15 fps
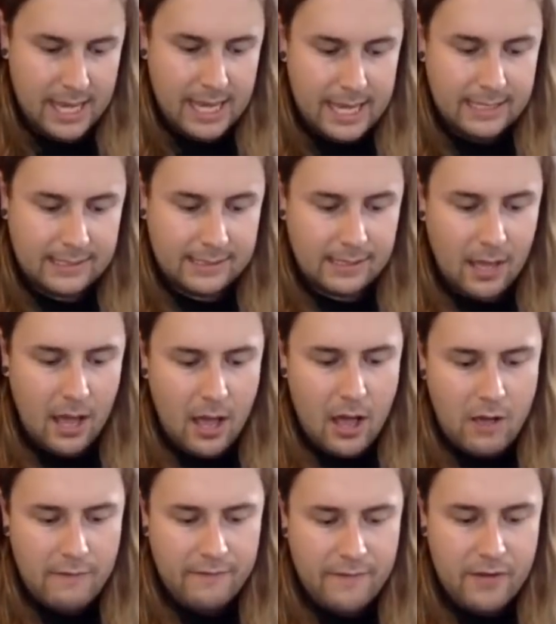It's
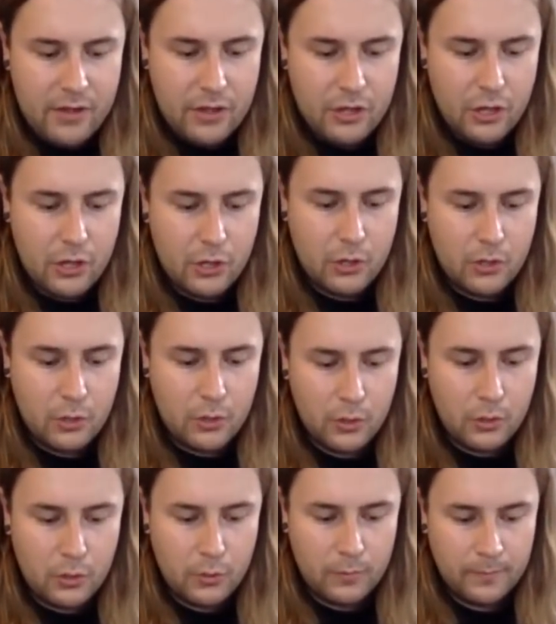all for
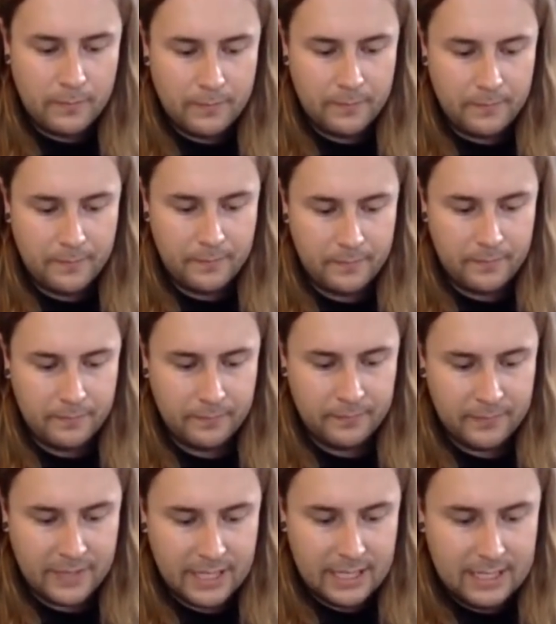you.
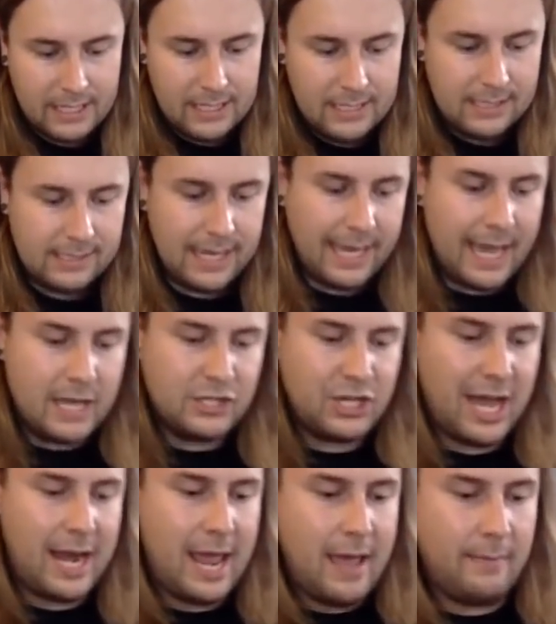Sing it,
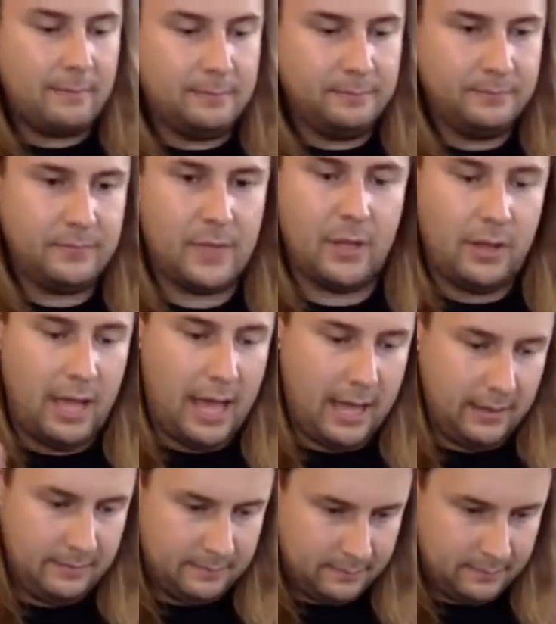Janet. Okay.